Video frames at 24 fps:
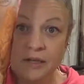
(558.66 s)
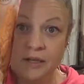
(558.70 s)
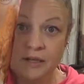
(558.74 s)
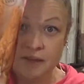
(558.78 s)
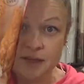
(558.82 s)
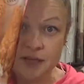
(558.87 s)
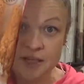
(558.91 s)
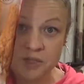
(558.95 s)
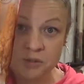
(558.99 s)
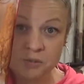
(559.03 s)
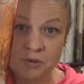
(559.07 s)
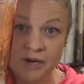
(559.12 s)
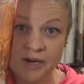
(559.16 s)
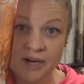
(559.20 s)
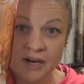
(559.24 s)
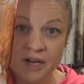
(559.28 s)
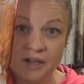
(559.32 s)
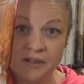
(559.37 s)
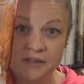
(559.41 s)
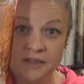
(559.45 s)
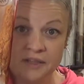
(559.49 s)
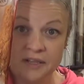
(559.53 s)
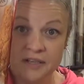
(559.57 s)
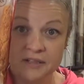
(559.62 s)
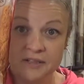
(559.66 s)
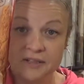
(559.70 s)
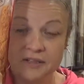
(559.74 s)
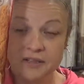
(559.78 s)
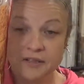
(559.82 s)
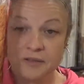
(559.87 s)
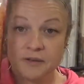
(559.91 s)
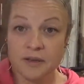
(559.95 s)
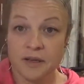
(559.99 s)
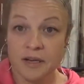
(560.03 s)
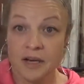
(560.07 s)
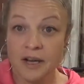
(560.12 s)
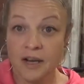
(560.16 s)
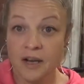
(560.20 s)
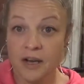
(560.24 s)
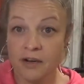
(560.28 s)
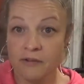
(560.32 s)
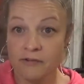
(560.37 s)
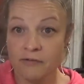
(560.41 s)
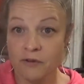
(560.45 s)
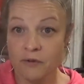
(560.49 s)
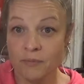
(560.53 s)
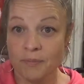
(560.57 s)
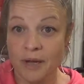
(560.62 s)
That's where I got this, and I got
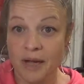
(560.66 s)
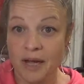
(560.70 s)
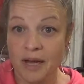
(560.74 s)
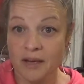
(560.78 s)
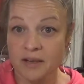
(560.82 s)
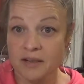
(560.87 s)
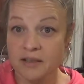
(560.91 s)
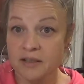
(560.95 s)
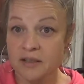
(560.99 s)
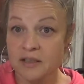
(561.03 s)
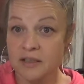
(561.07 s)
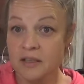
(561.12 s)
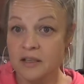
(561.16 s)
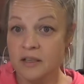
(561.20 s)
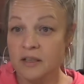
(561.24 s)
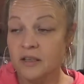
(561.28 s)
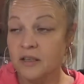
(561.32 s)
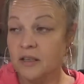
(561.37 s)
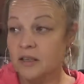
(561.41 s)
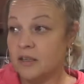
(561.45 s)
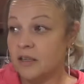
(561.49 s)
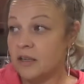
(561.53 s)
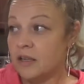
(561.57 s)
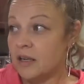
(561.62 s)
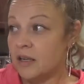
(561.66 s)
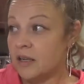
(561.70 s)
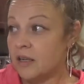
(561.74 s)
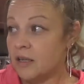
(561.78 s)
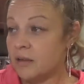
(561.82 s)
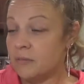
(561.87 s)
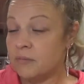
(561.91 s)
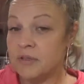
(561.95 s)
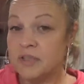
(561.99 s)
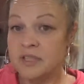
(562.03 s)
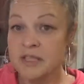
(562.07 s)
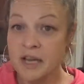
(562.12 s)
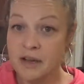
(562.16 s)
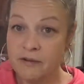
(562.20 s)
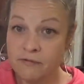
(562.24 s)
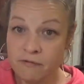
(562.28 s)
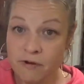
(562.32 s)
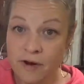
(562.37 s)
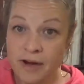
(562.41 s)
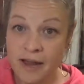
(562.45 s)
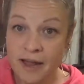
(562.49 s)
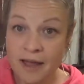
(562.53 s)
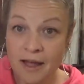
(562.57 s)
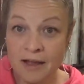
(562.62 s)
a few bags.
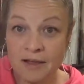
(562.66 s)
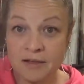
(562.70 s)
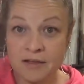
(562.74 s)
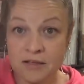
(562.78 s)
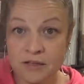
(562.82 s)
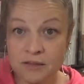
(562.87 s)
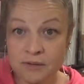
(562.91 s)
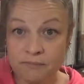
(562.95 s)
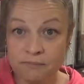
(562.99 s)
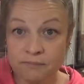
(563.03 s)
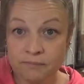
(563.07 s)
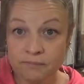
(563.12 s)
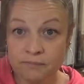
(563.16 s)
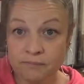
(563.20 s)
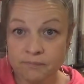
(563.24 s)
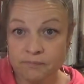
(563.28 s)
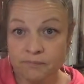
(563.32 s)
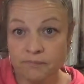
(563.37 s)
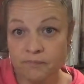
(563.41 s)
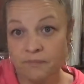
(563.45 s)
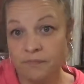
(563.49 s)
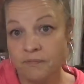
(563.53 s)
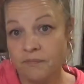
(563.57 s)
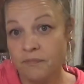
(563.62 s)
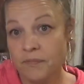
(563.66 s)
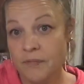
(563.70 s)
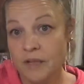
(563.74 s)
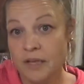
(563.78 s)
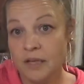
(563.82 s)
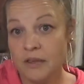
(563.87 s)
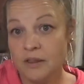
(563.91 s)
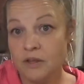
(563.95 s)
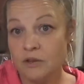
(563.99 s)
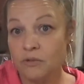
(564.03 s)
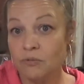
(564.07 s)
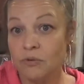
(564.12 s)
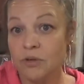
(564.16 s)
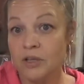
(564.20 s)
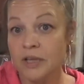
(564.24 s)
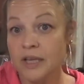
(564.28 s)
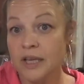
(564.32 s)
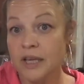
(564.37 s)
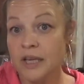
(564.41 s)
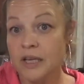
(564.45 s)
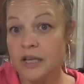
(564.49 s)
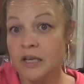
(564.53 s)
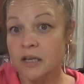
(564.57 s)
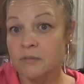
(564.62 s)
Safeway has them. They're really
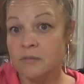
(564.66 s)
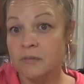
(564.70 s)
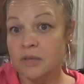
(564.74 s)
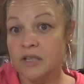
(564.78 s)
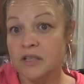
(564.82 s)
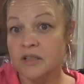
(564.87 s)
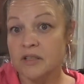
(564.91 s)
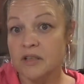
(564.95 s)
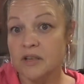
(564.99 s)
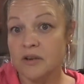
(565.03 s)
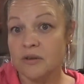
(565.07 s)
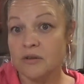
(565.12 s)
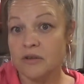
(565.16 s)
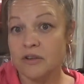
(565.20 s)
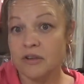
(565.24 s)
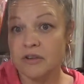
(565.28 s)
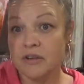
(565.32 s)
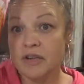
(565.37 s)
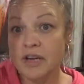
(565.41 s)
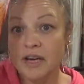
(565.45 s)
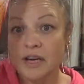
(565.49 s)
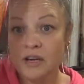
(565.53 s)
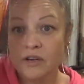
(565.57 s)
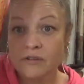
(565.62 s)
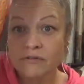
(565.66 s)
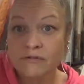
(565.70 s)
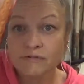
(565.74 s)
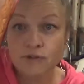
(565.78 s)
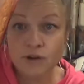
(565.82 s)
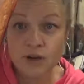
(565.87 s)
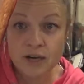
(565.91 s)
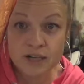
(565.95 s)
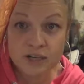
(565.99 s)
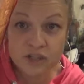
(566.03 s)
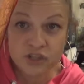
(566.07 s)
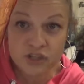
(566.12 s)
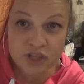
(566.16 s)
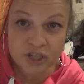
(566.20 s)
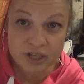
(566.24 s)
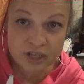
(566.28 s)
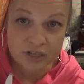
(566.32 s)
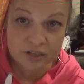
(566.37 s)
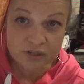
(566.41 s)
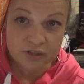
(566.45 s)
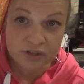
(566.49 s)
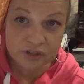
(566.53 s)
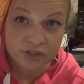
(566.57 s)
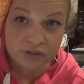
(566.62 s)
hit and miss, though. They're the air-fried
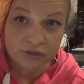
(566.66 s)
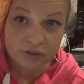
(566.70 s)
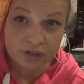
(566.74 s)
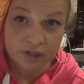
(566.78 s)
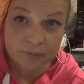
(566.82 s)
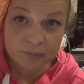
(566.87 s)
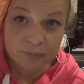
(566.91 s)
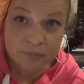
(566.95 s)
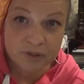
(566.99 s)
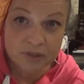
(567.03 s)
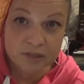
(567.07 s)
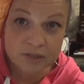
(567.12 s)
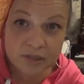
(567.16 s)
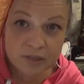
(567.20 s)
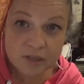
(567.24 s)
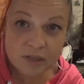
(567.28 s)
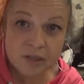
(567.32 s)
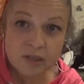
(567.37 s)
chicken strips.